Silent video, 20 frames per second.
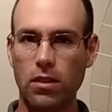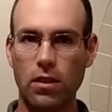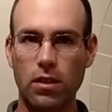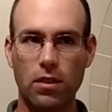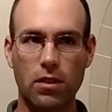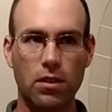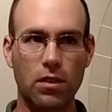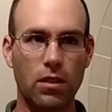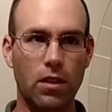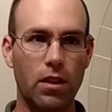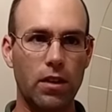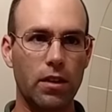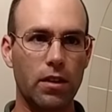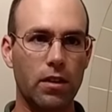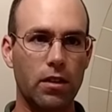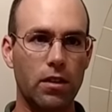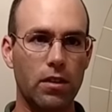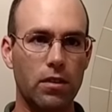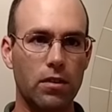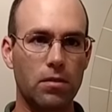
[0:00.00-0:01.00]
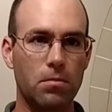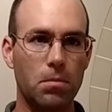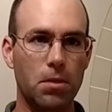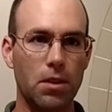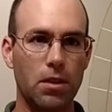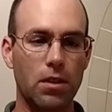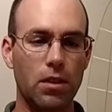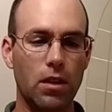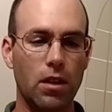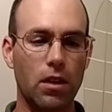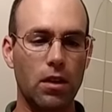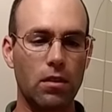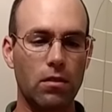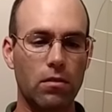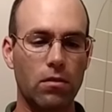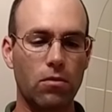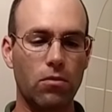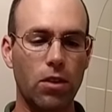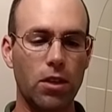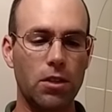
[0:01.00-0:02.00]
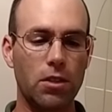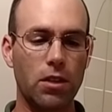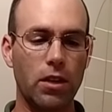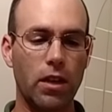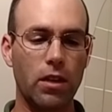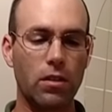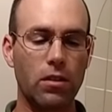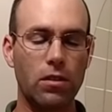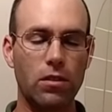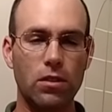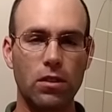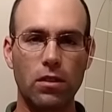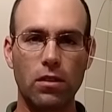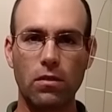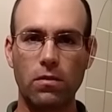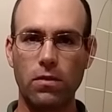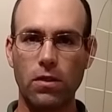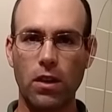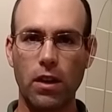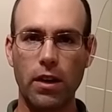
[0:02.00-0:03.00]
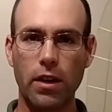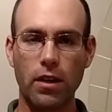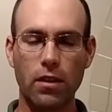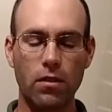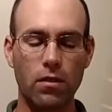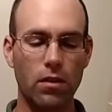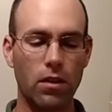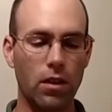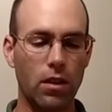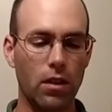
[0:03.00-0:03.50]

like Slanic get to be uh, quite challenging to fly in.